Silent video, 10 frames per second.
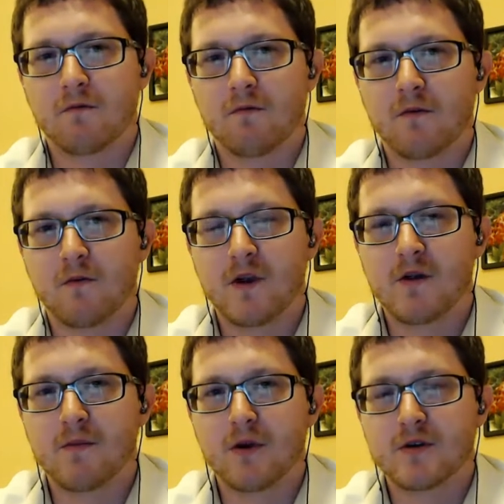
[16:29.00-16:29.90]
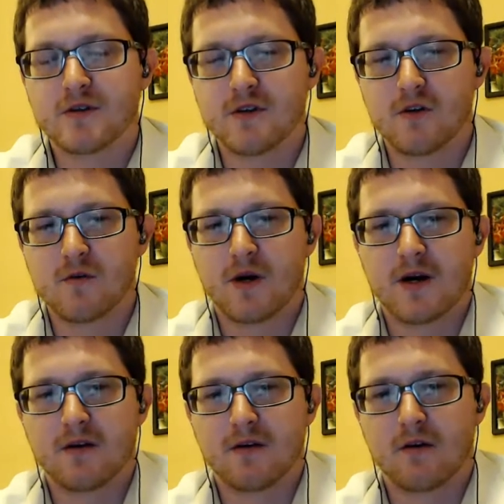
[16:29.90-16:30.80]
reimbursed to you by
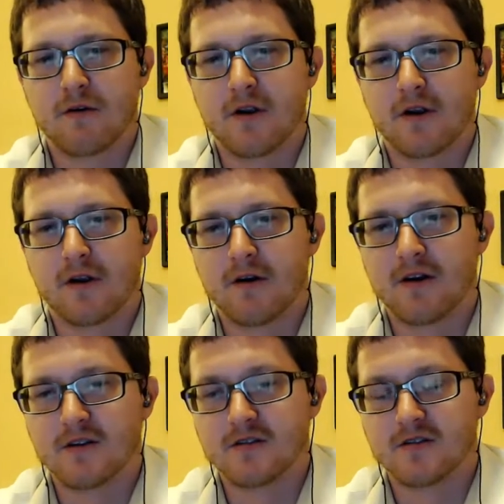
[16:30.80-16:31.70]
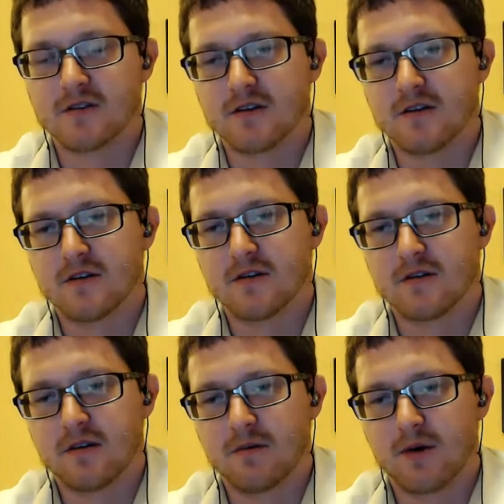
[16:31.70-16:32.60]
your credit card agency than
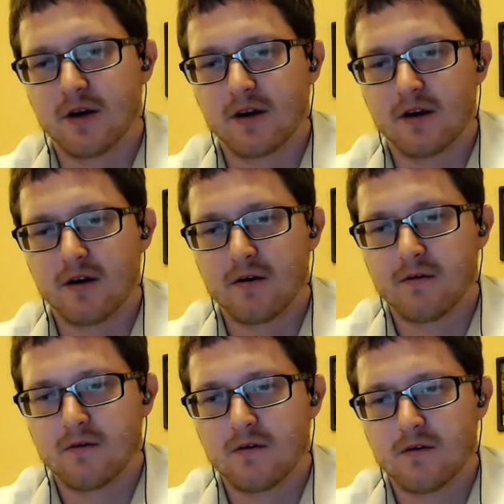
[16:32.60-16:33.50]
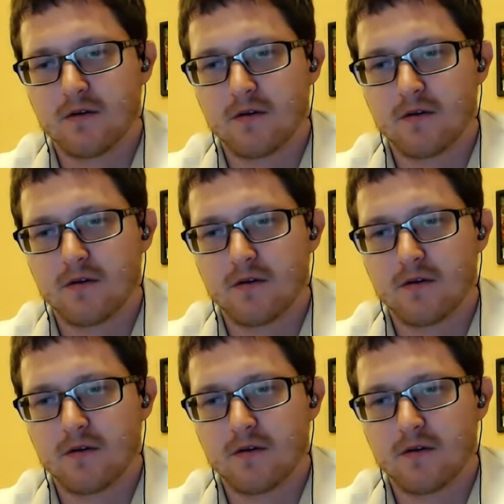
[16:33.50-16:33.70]
the bank account, or